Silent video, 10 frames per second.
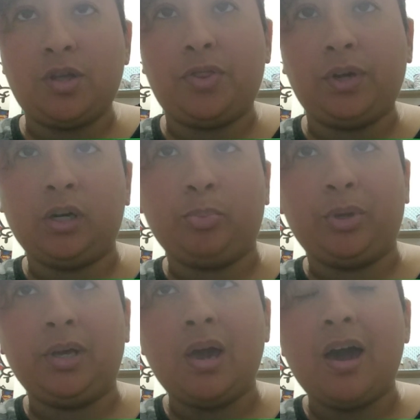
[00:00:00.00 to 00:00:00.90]

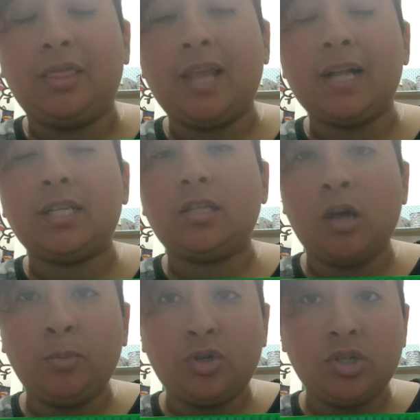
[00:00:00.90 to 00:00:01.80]
therapy that
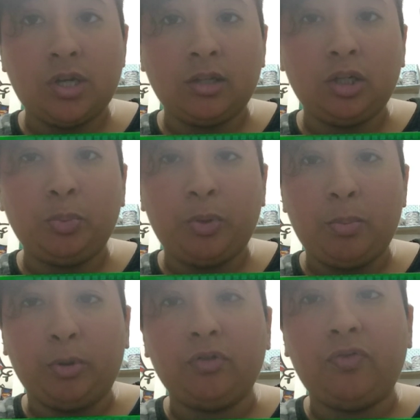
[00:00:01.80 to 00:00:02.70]
some transgender
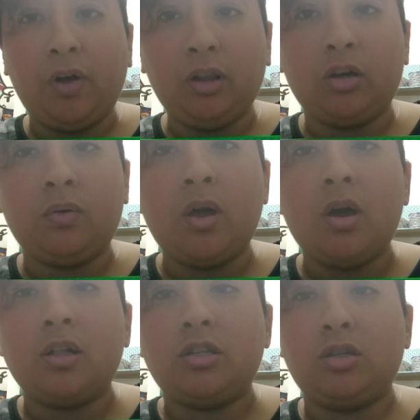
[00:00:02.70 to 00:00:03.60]
people follow
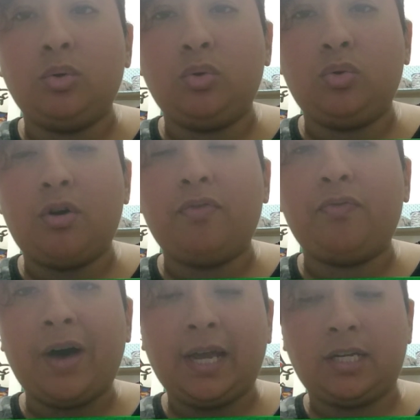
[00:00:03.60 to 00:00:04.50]
to
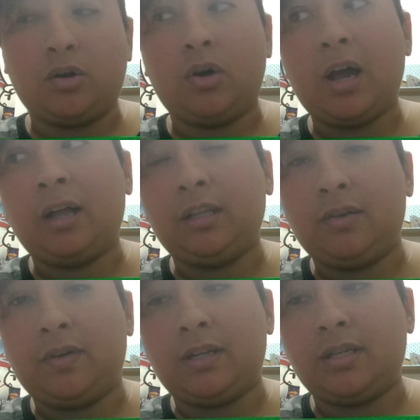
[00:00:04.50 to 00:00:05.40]
fight or
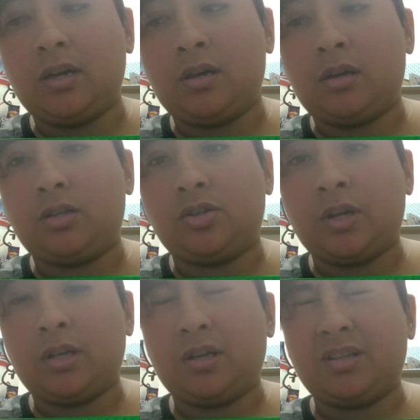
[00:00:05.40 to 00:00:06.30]
alleviate
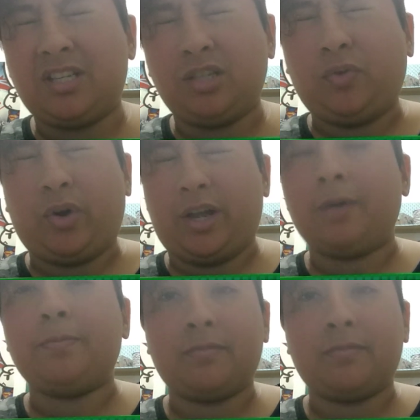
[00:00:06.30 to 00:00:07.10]
dysphoria.